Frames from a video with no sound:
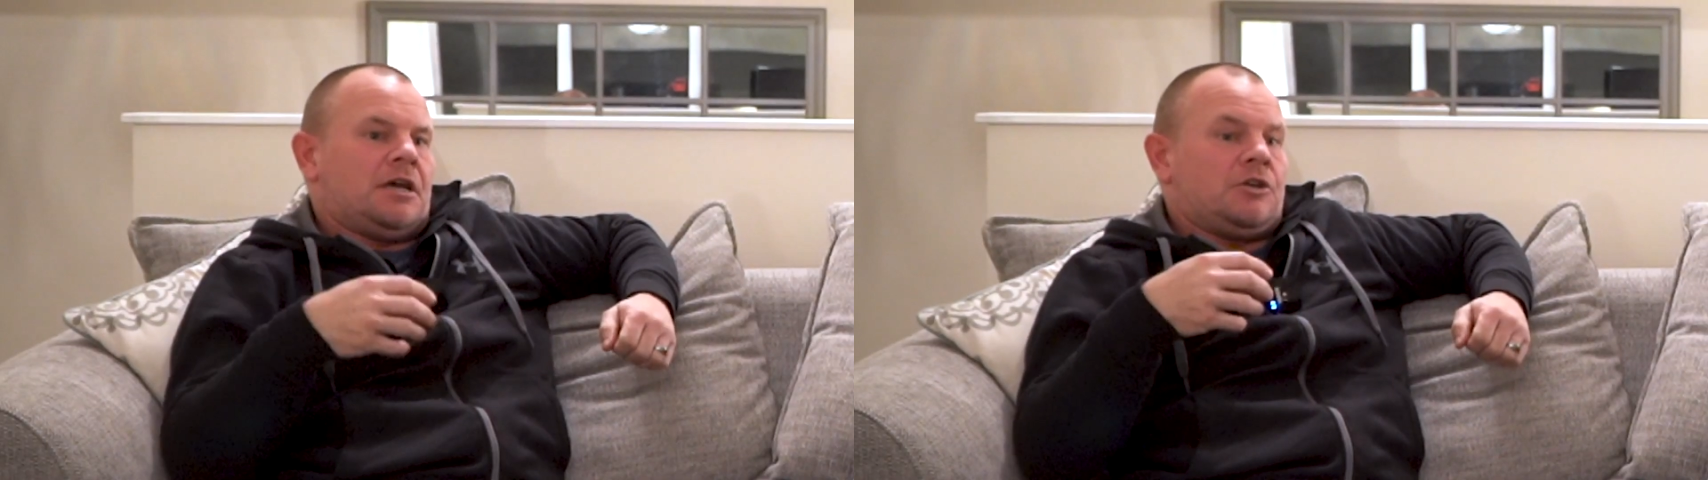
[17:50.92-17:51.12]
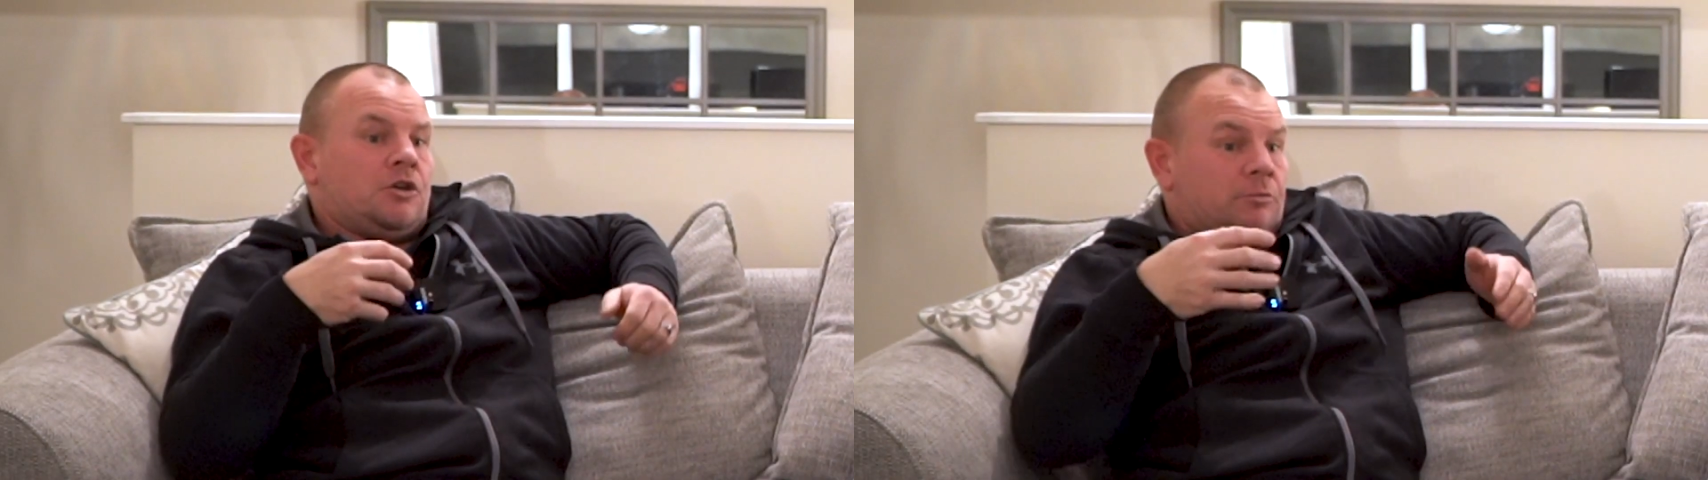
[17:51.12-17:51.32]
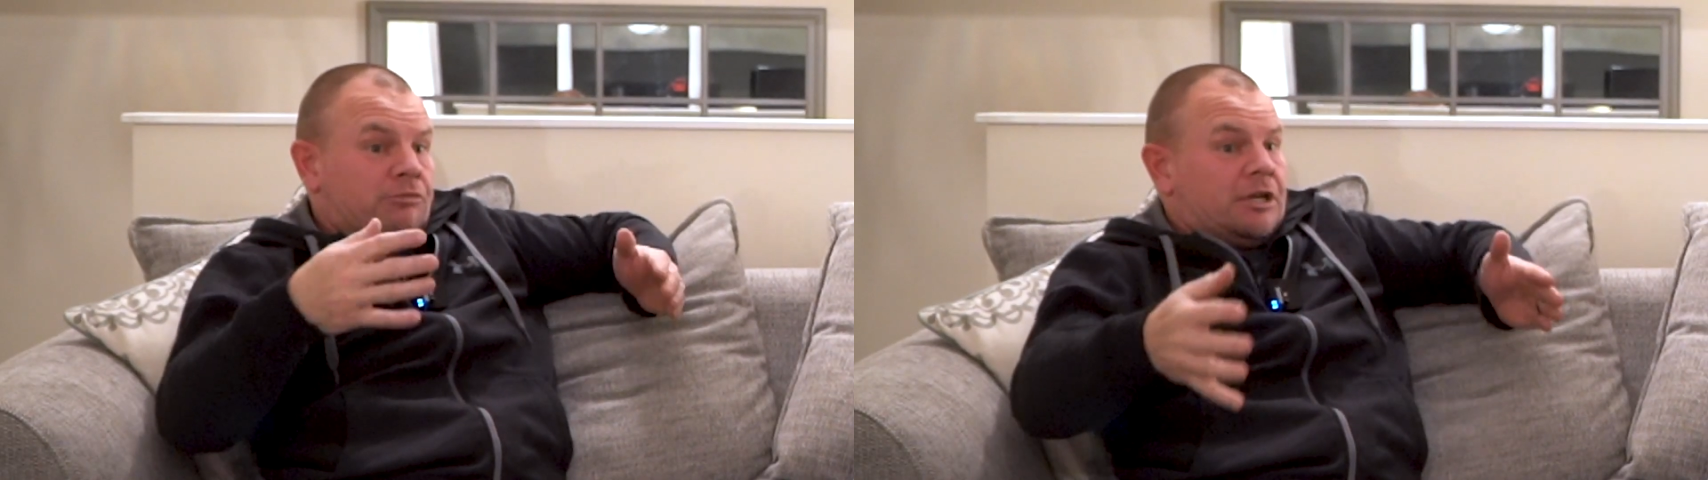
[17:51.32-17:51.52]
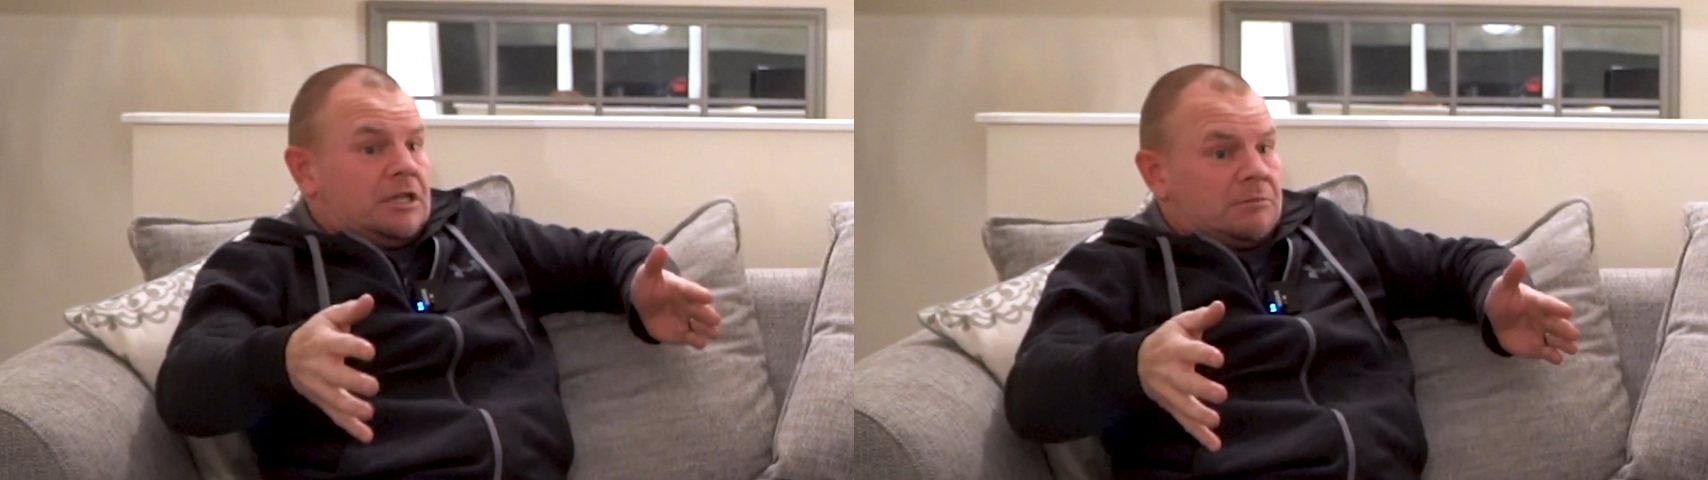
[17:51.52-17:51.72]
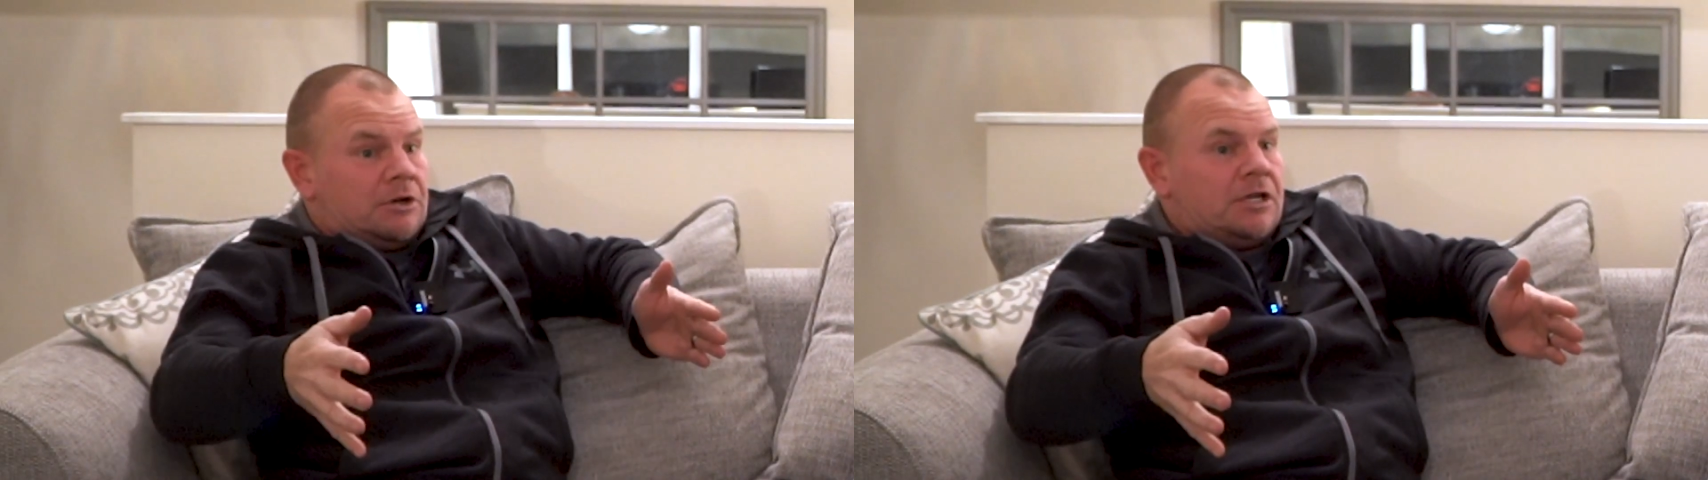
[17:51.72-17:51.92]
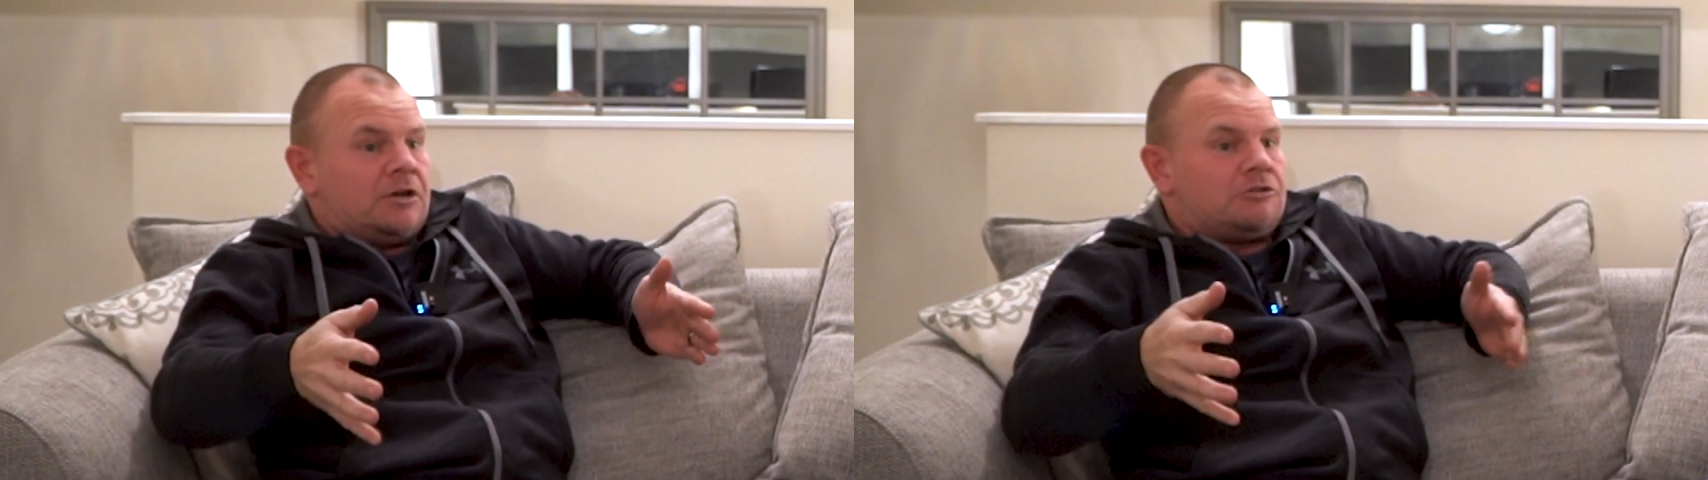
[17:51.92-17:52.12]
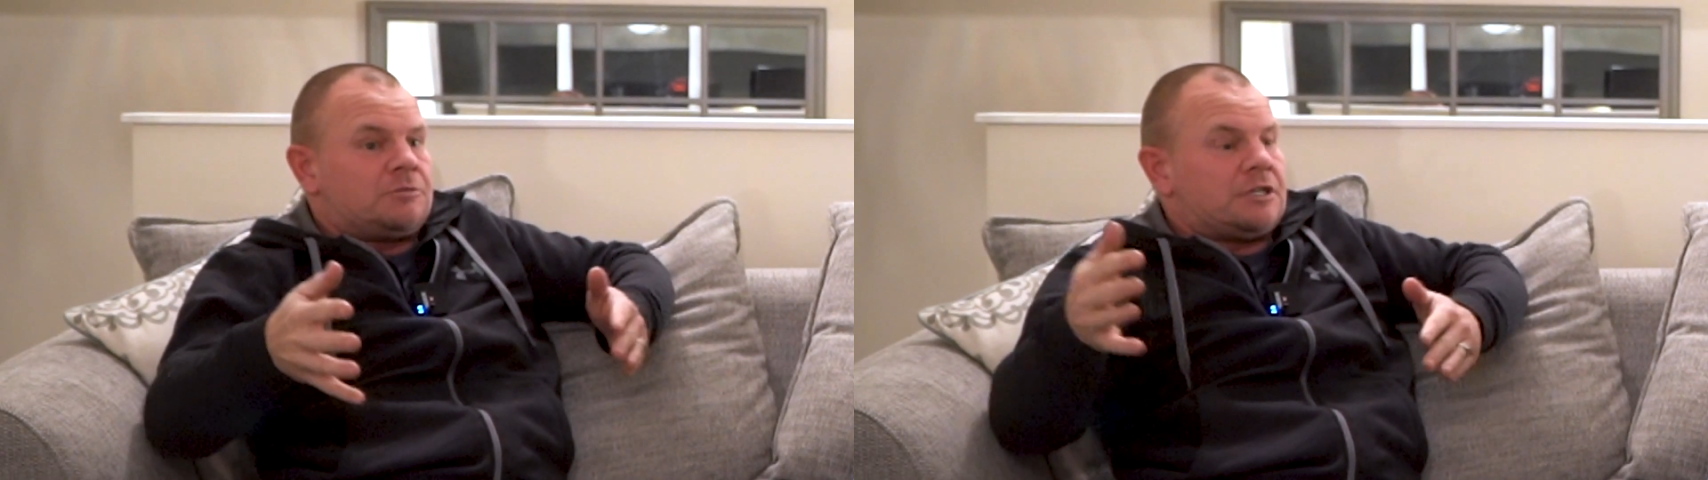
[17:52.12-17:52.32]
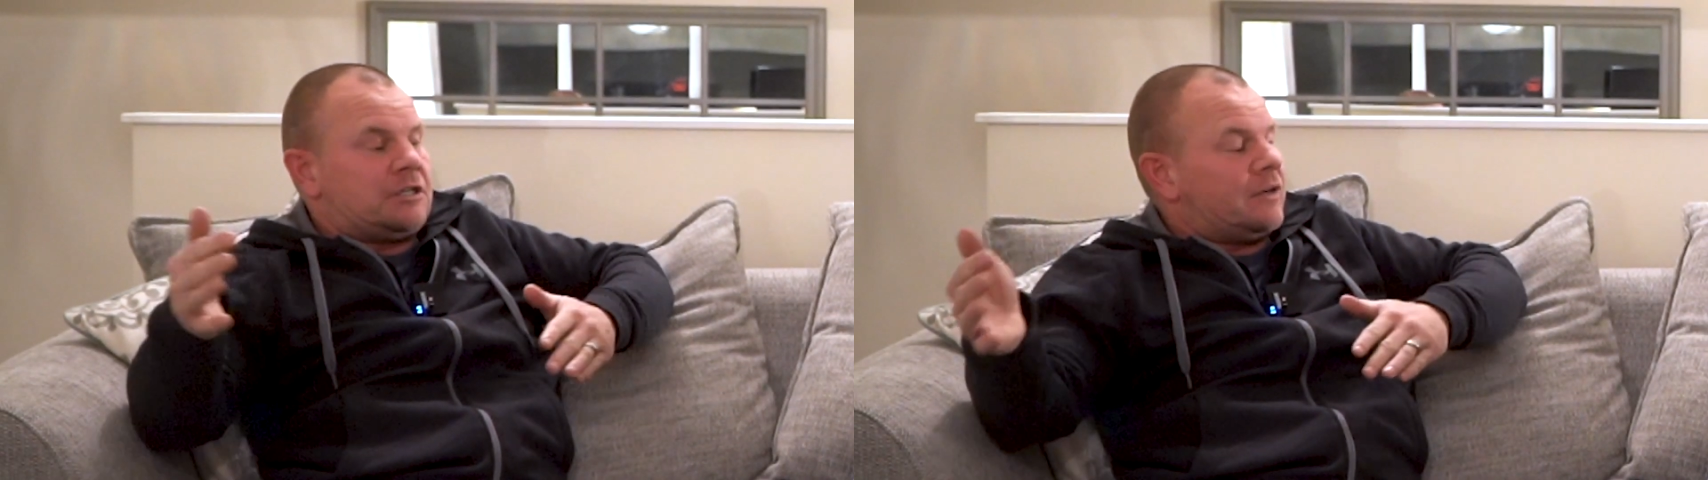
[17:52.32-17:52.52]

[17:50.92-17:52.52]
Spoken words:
You can bring in the money, 100%